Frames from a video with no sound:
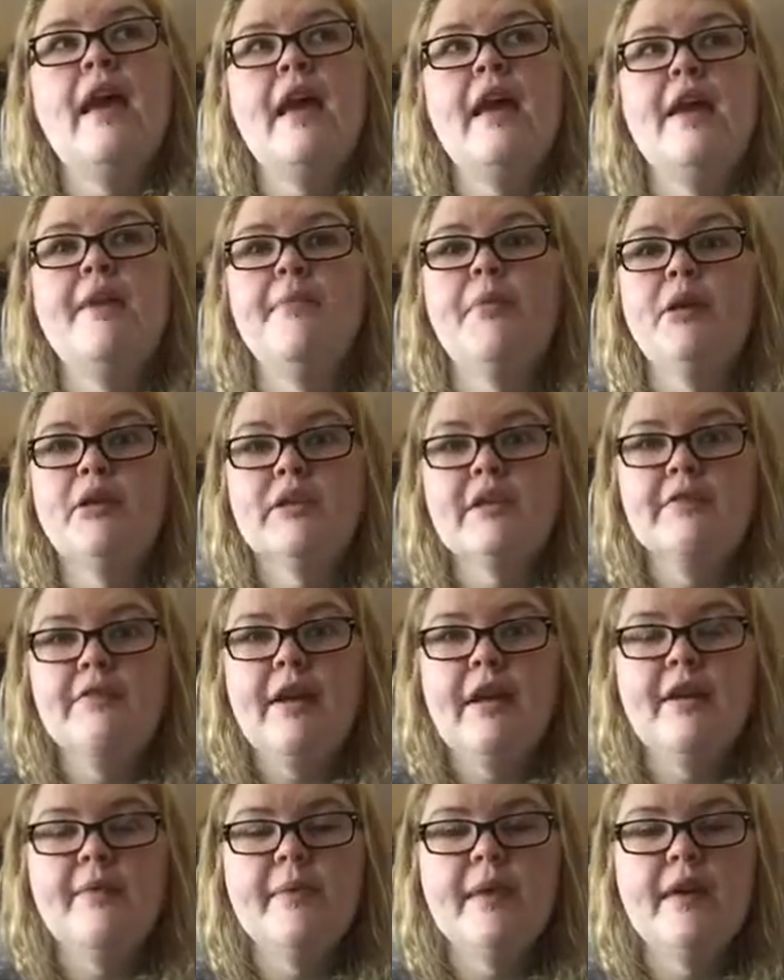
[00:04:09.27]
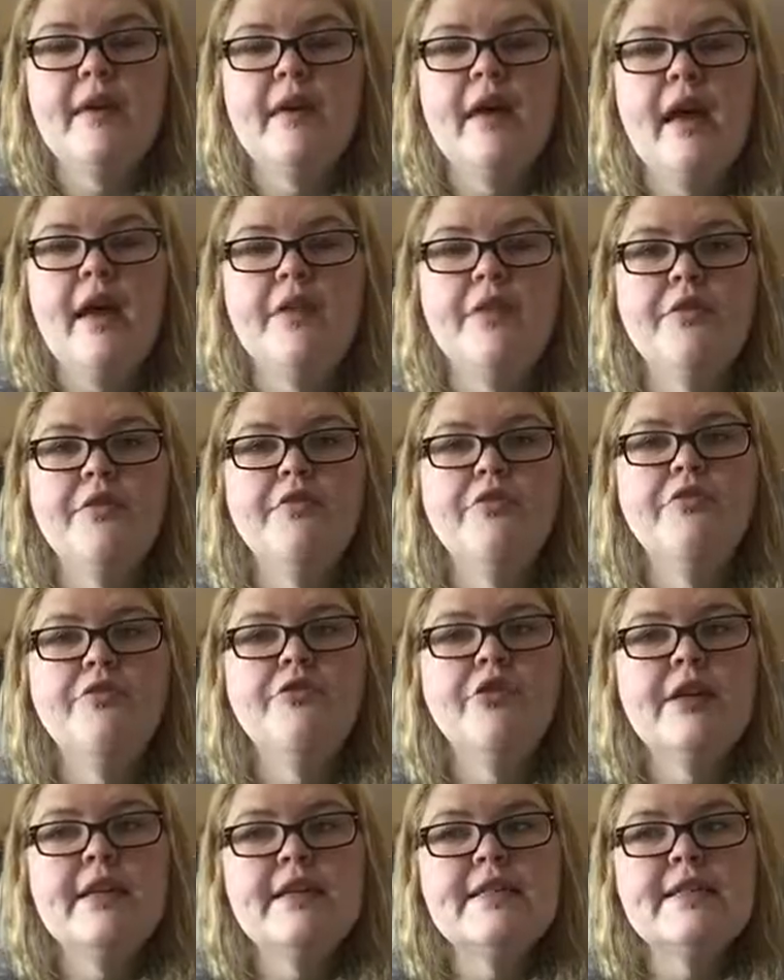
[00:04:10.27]
a multivitamin. And the
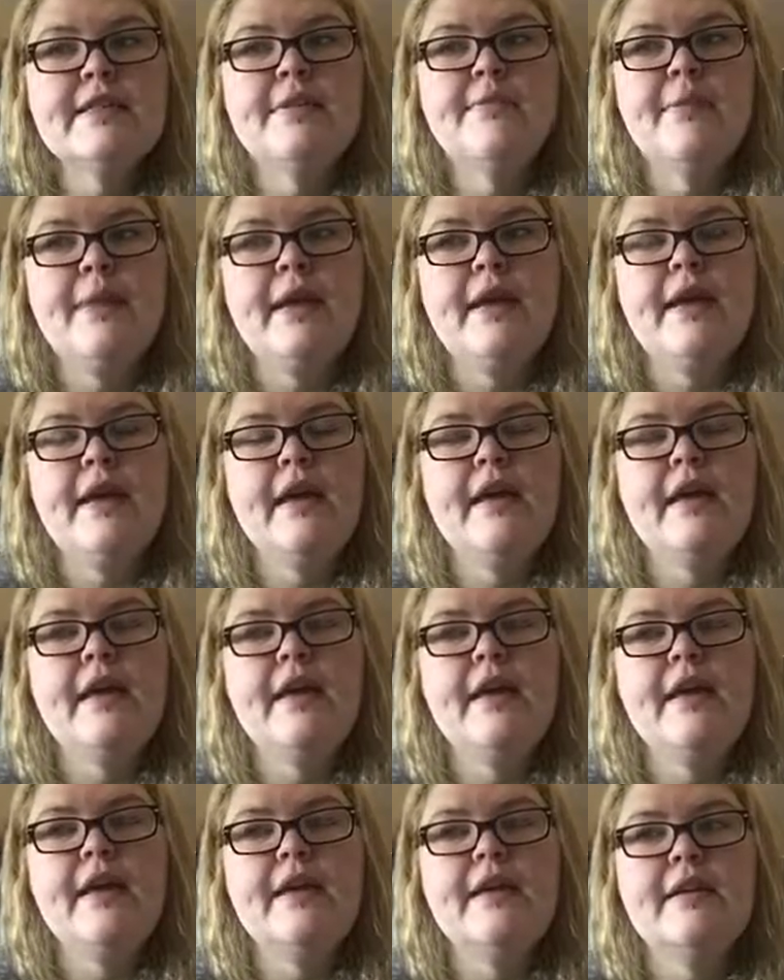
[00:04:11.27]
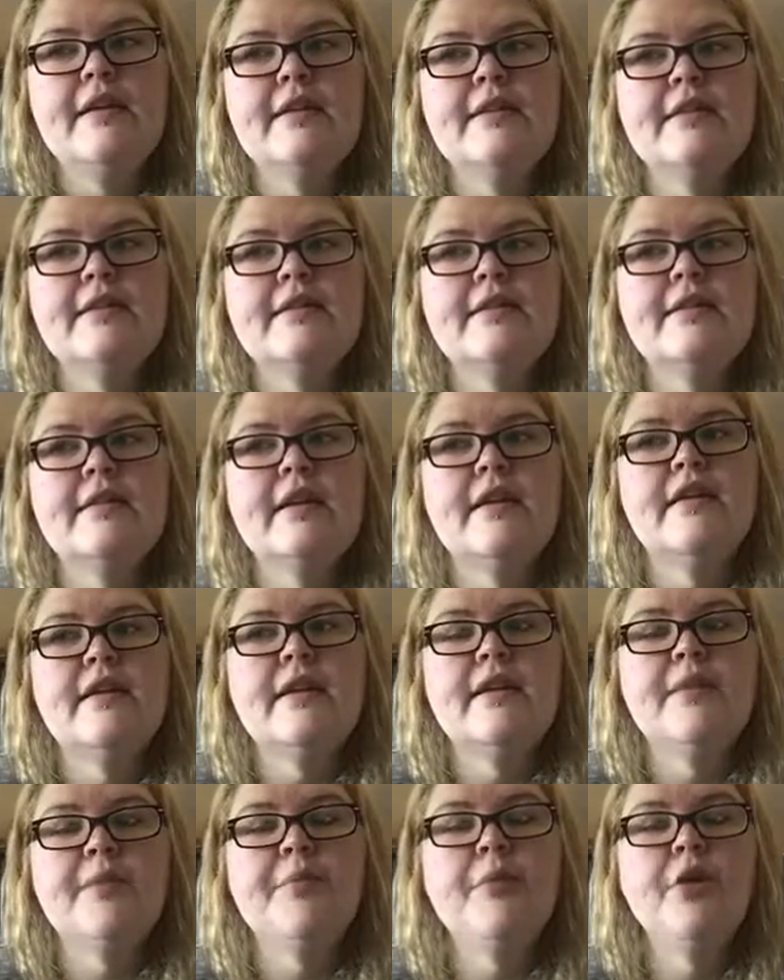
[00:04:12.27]
reason being is
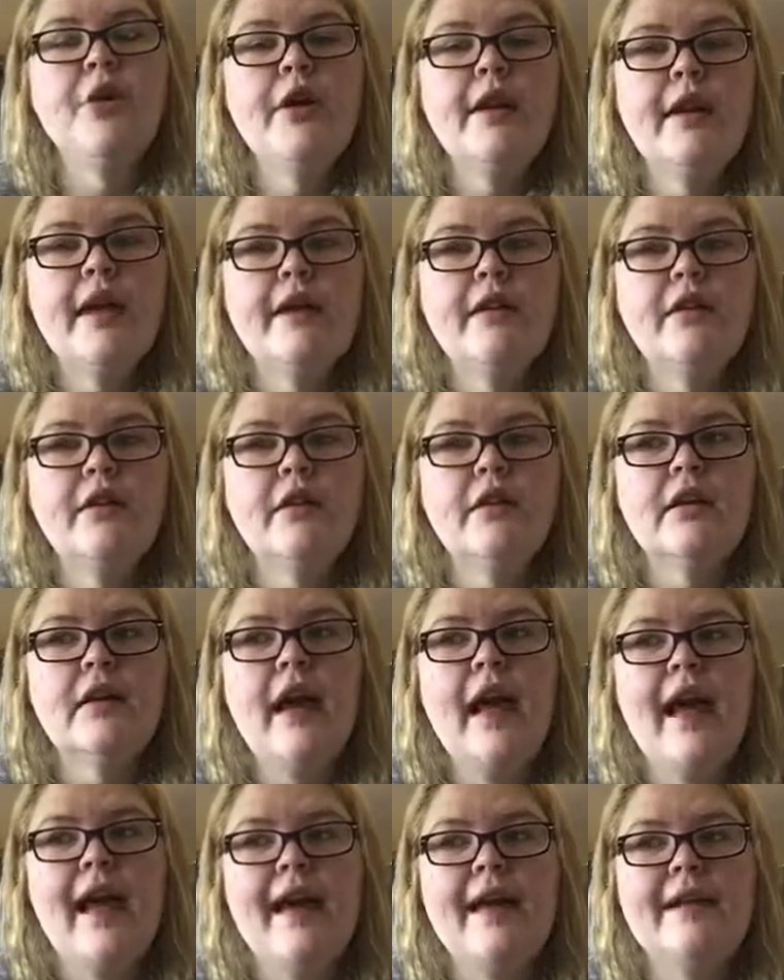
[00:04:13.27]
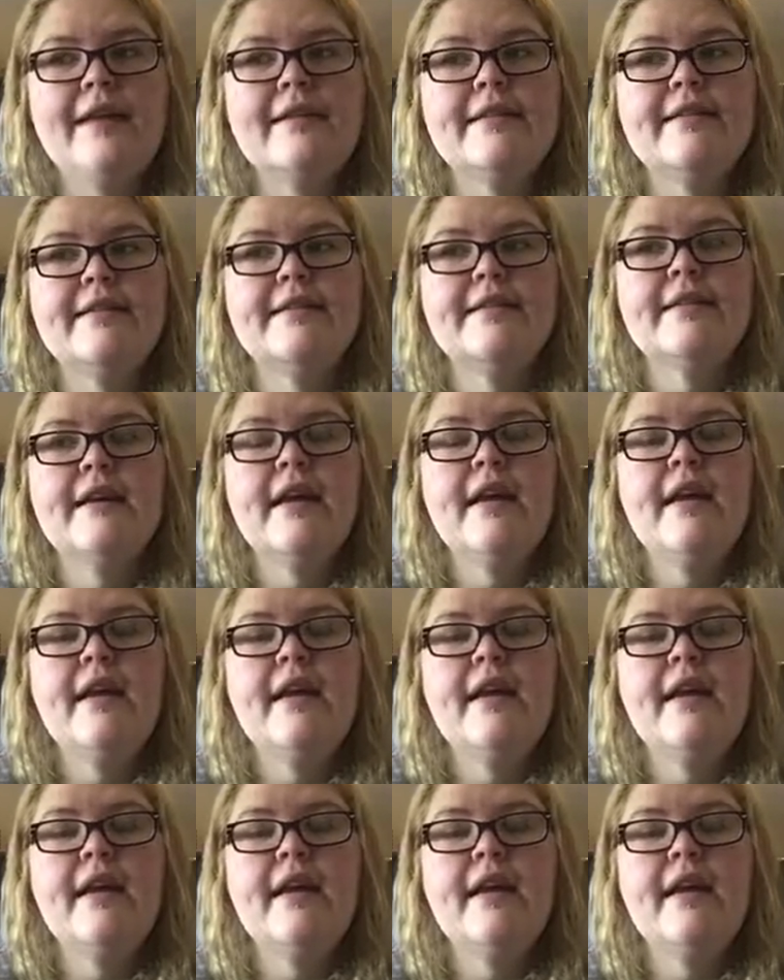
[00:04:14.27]
that the prenatal has